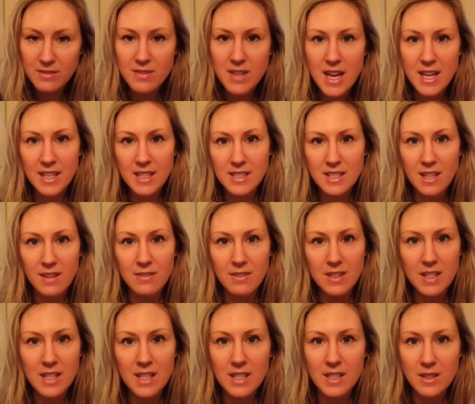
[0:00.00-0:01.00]

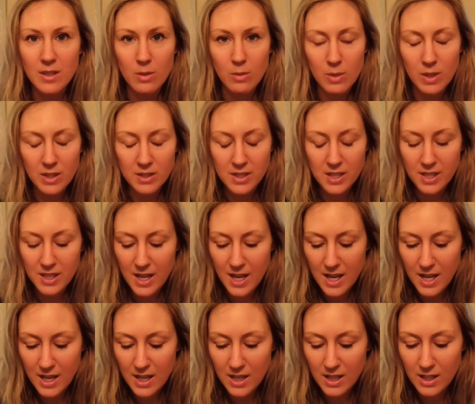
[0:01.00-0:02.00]
negativity in the world
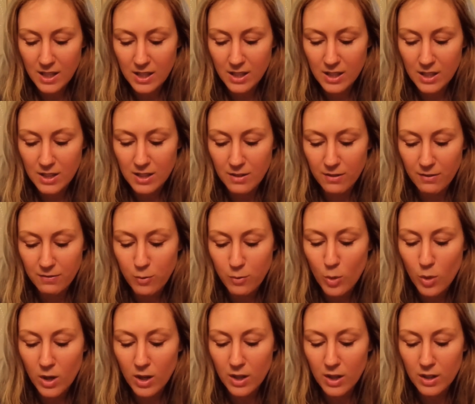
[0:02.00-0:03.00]
today
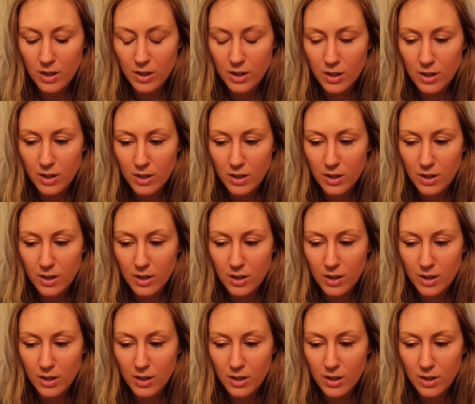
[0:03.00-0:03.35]
for